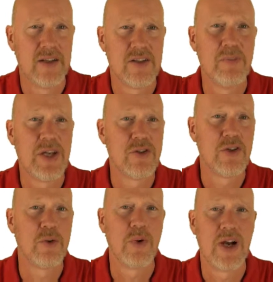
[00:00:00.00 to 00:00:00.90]
to make sure
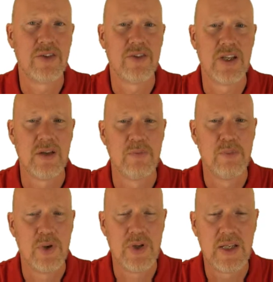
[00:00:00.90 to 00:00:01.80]
that we're actually
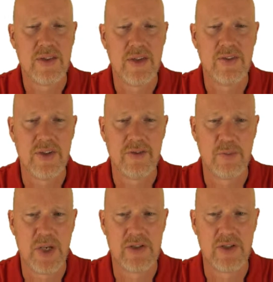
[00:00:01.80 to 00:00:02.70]
putting this
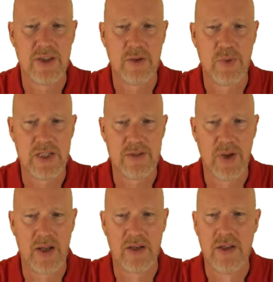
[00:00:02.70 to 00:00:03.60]
information in the right
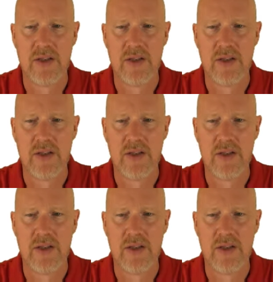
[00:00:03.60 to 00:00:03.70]
spot.